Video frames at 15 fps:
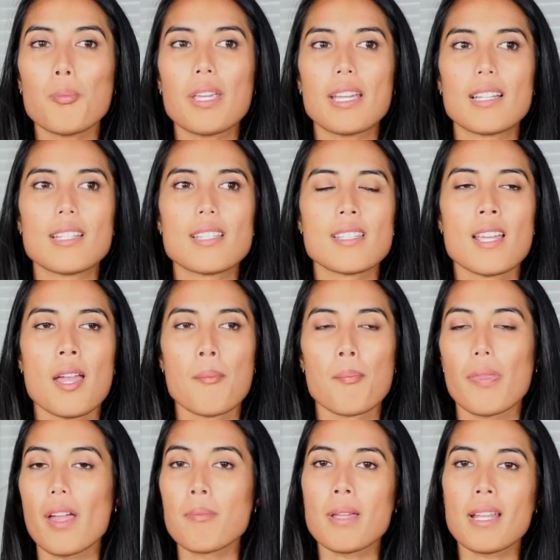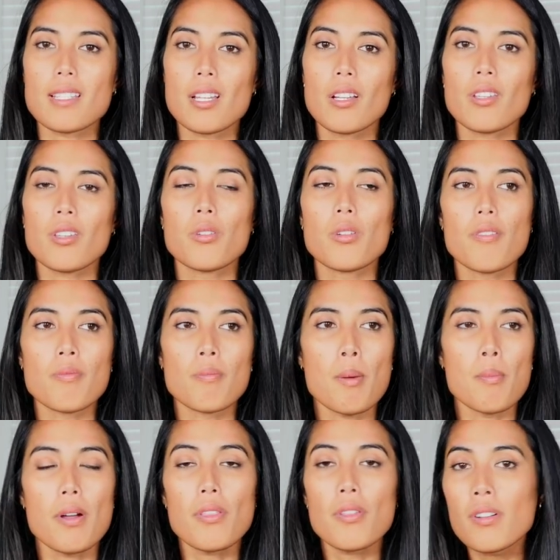because I mean, I'll tell you, if my
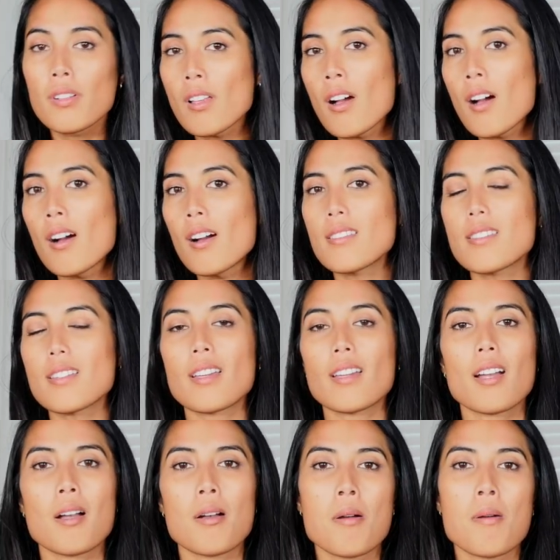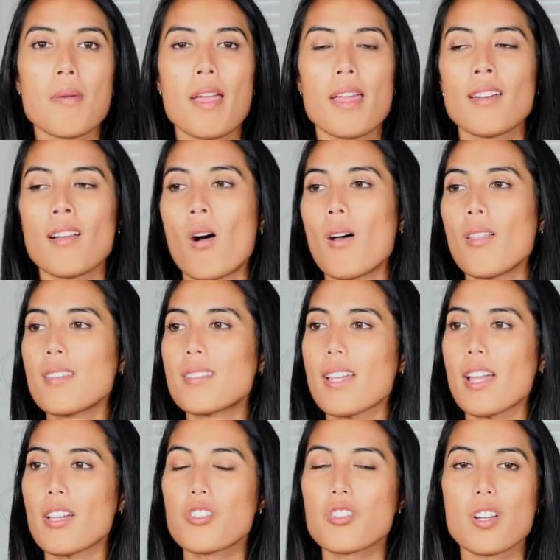mother-in-law didn't come and all this
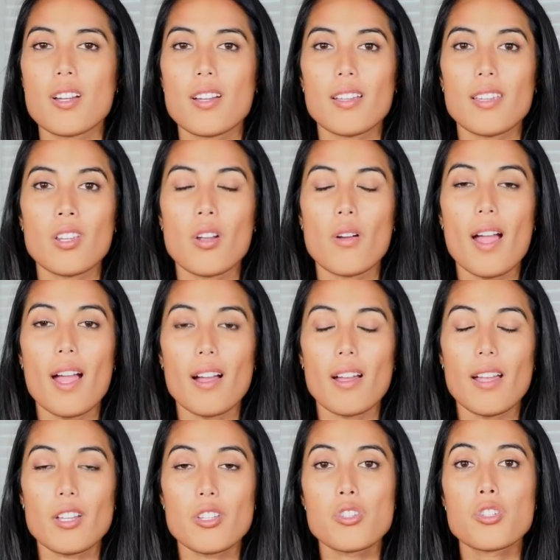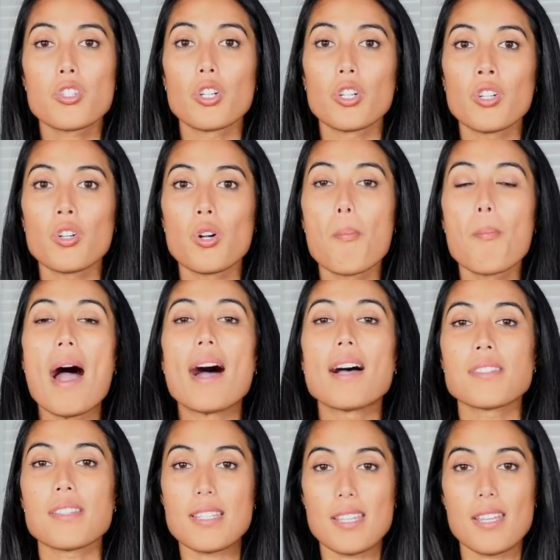extra, you know, external
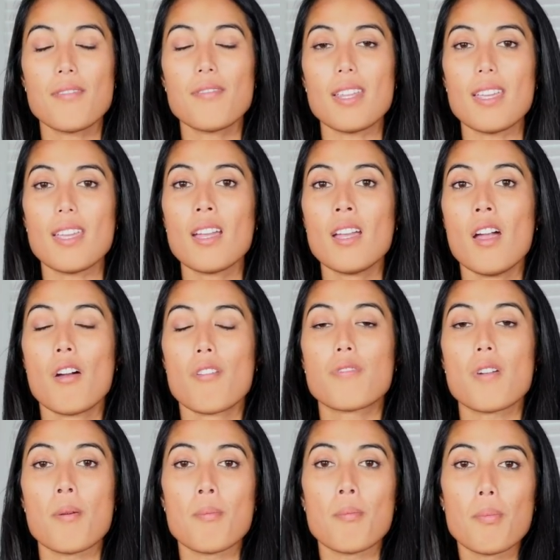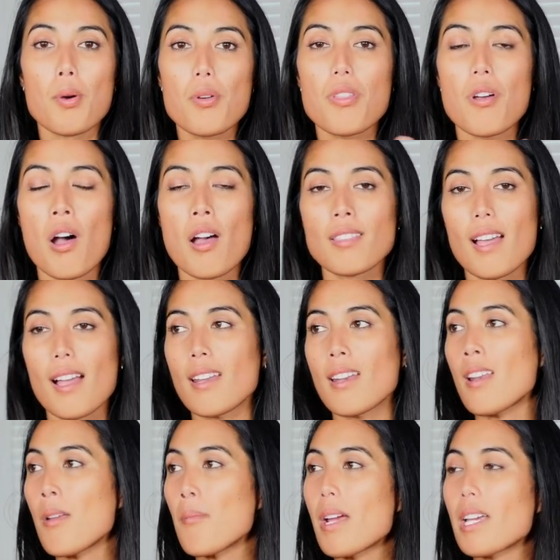positivity from both online
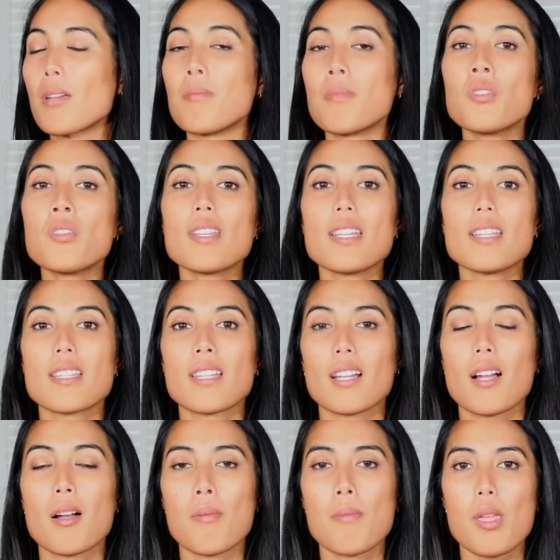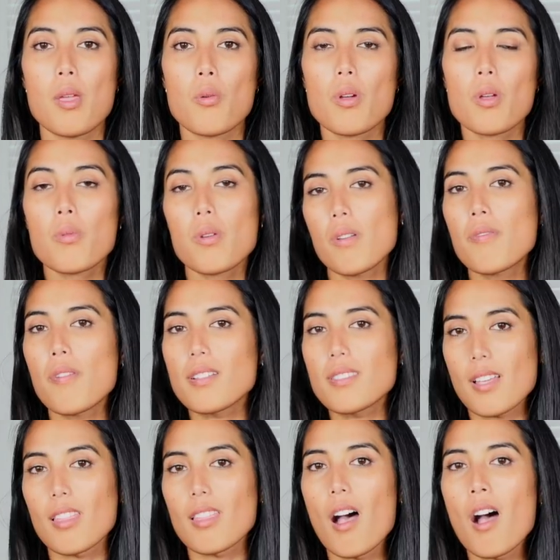and in my community didn't come, it would have felt
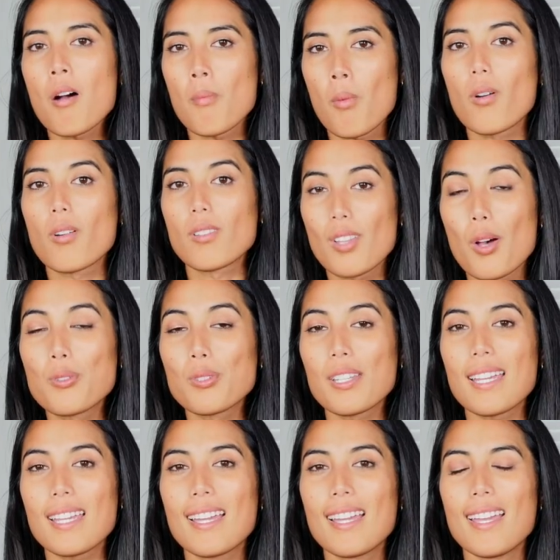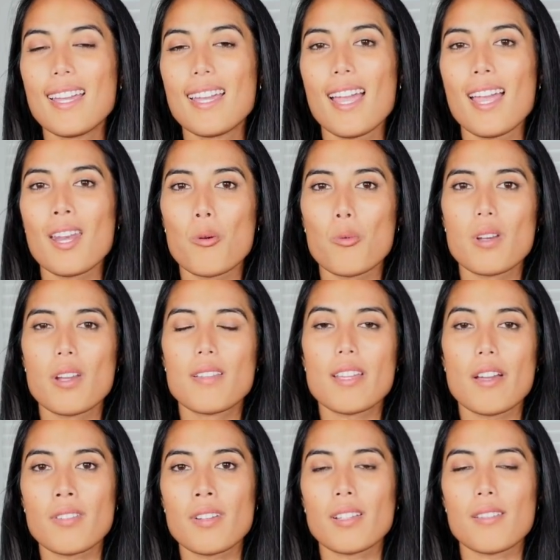a lot more lonely, and it would have
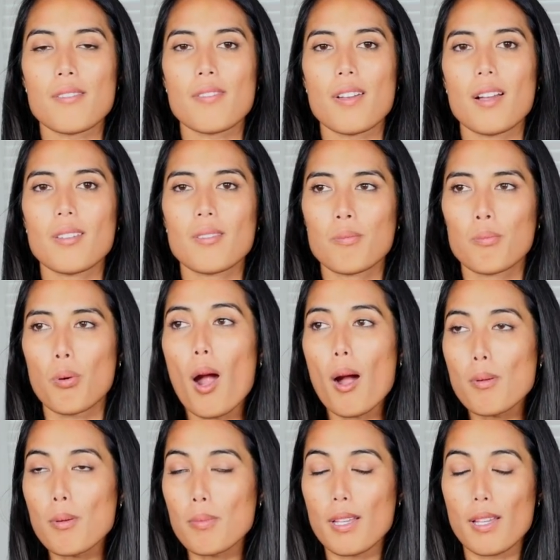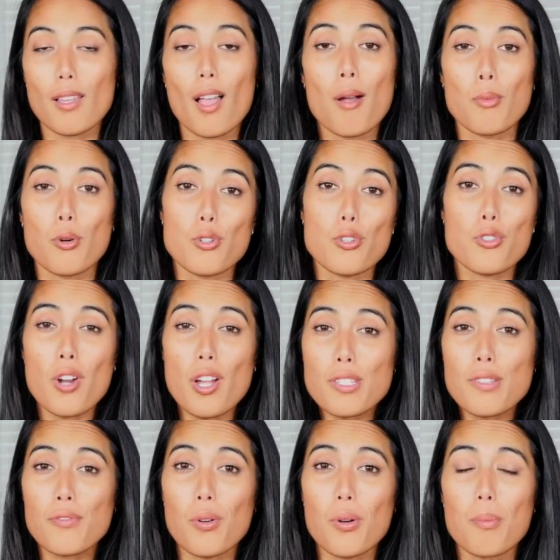definitely felt probably a lot more
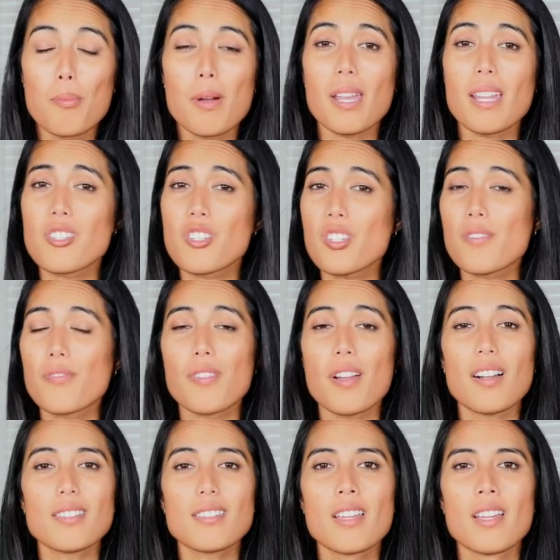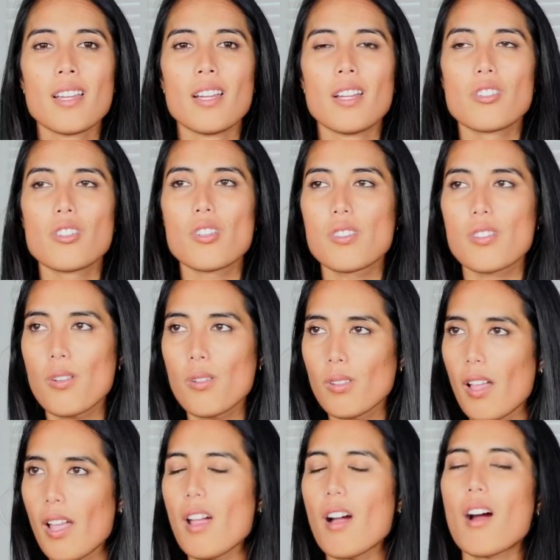stressful, but it just felt just so
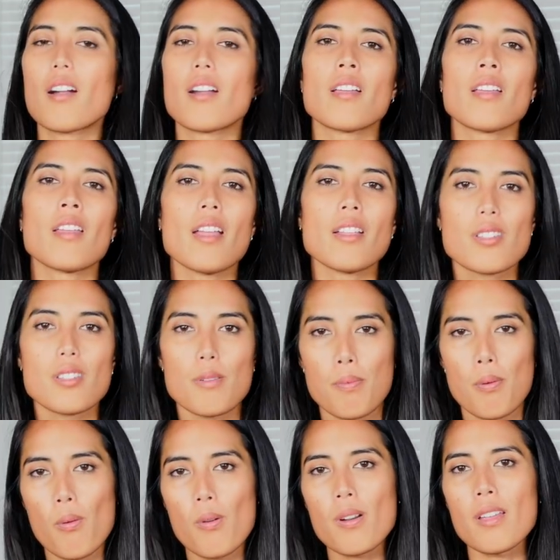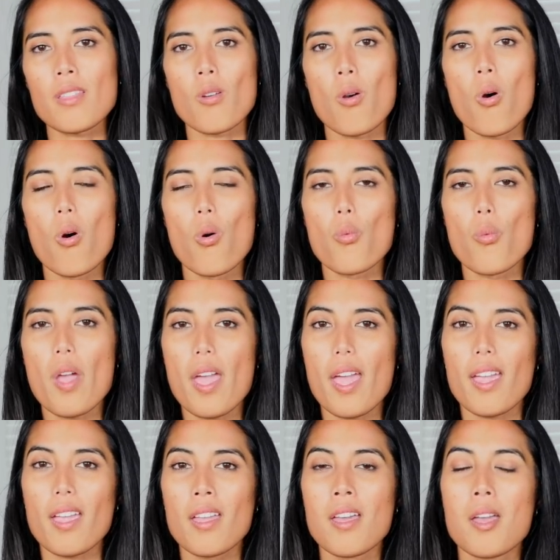lighthearted and supported the whole
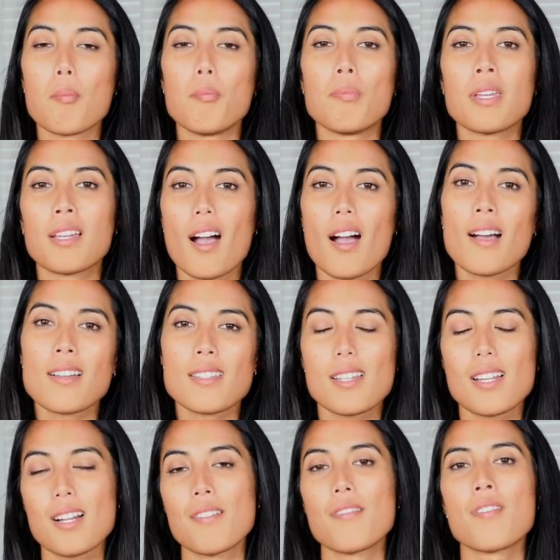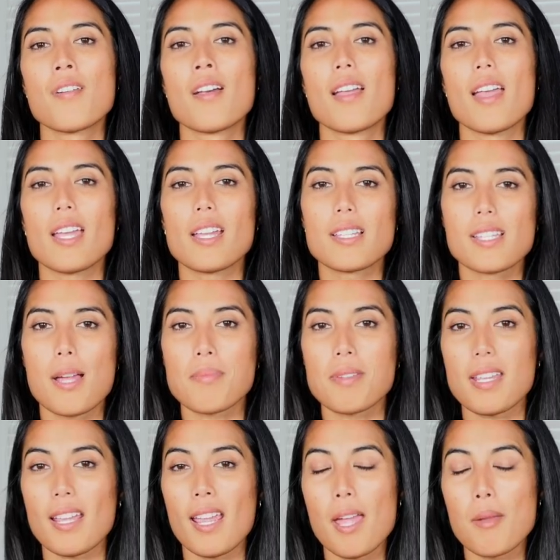way because of
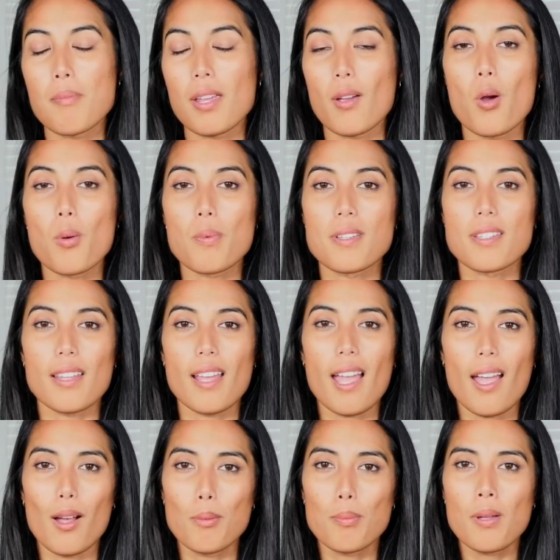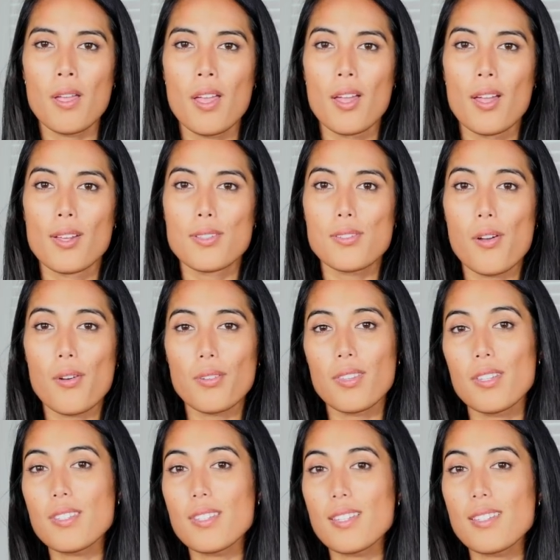accepting and being open to that help. So
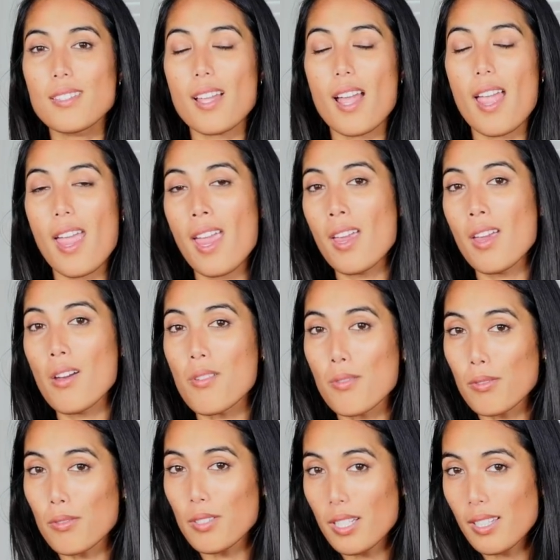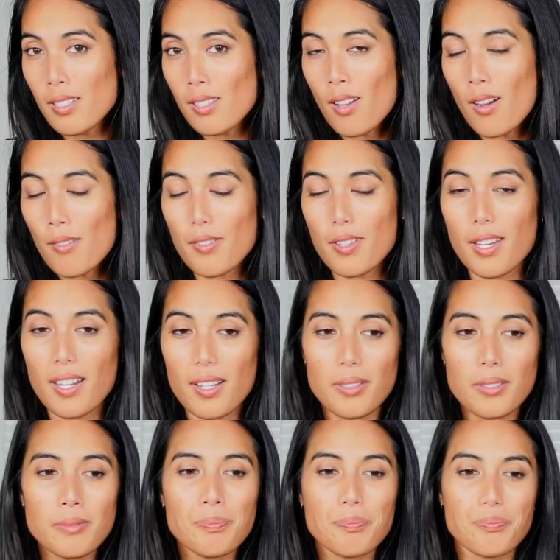this is a really long
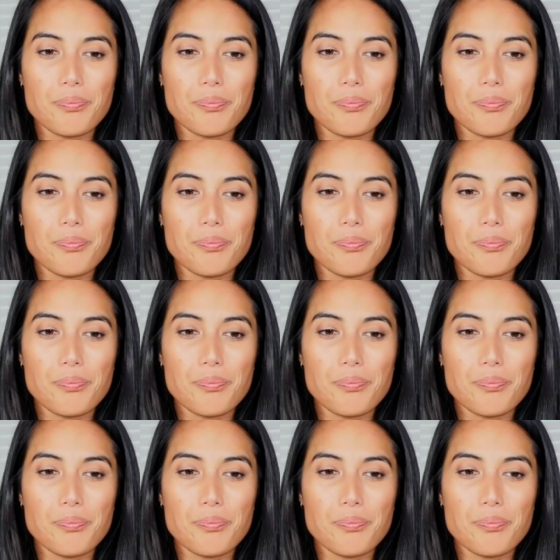video.